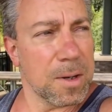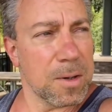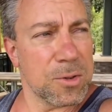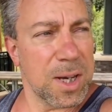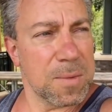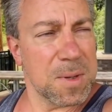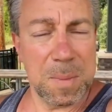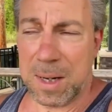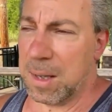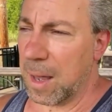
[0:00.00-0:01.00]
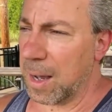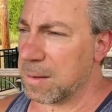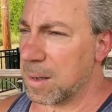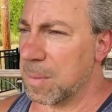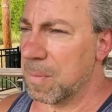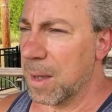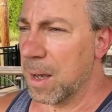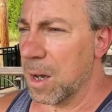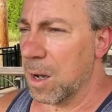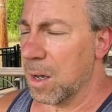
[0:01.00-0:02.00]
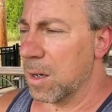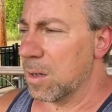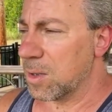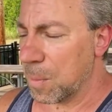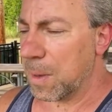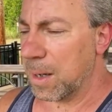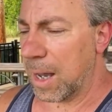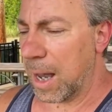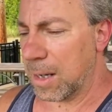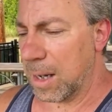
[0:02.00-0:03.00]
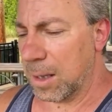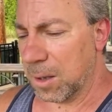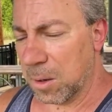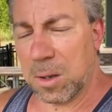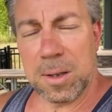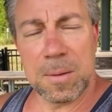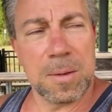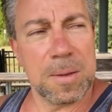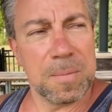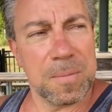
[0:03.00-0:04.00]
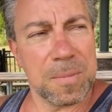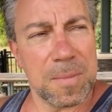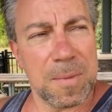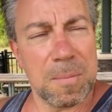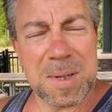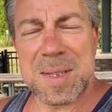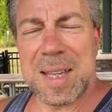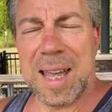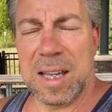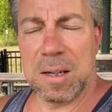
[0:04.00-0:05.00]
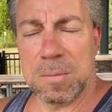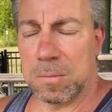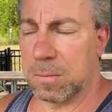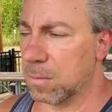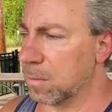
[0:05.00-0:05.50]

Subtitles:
seems to be that somebody had a little mistake,